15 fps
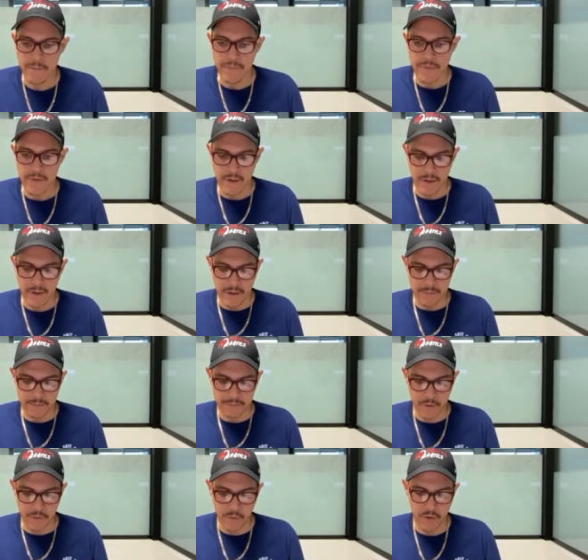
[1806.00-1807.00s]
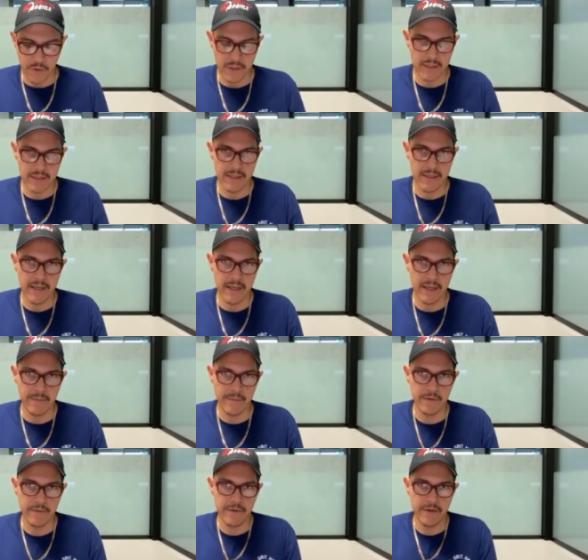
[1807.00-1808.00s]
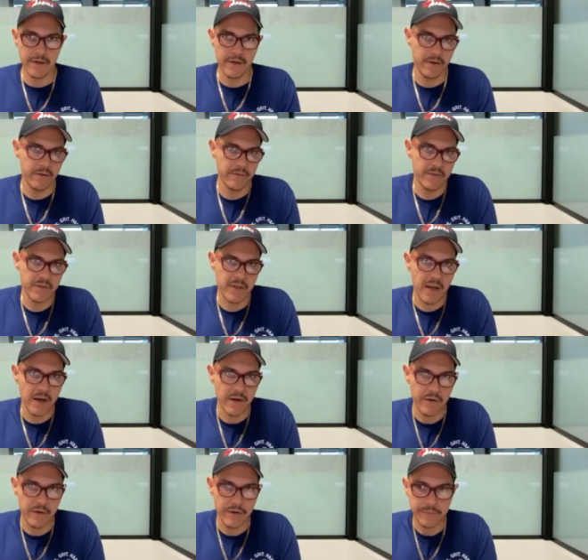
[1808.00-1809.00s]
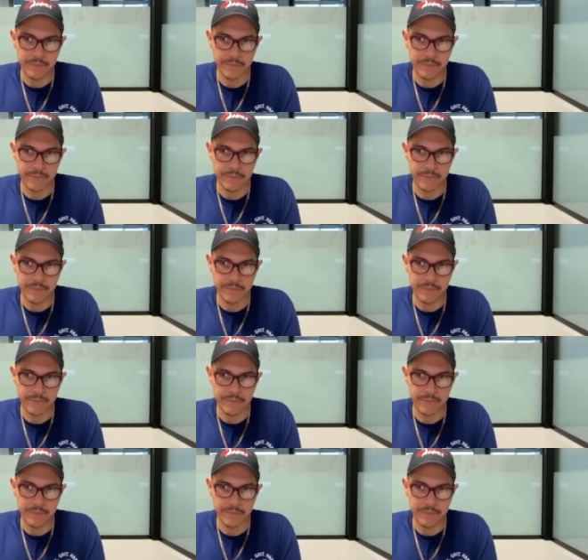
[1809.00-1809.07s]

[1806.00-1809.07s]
um, if we look at the game of uh, of soccer,